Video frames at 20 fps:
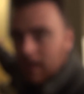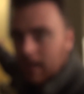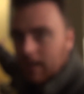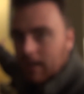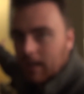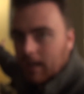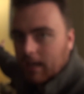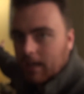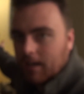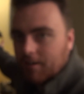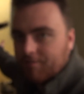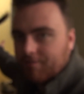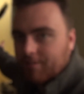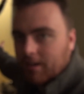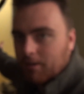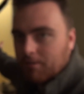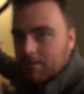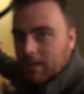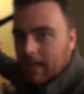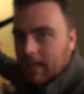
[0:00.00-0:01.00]
and I have
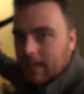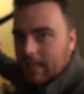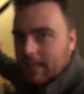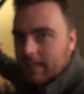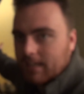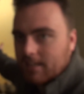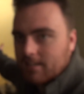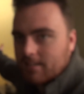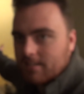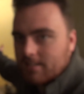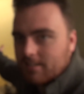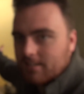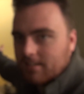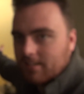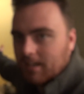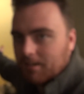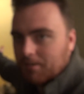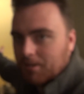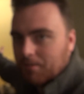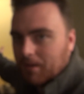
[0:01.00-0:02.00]
found Alex.
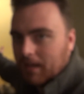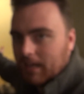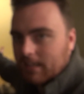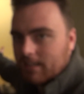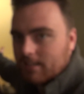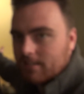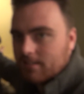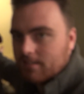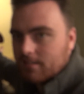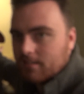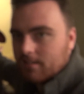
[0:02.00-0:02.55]
How are you, Alex?